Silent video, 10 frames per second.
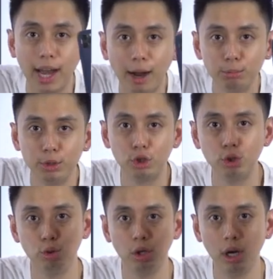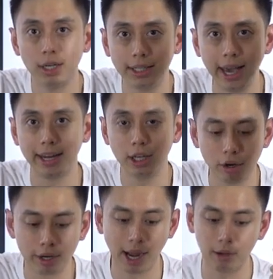comes to getting
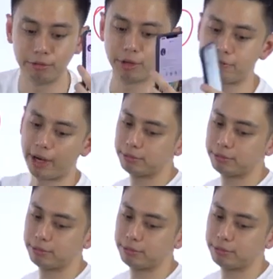your account verified.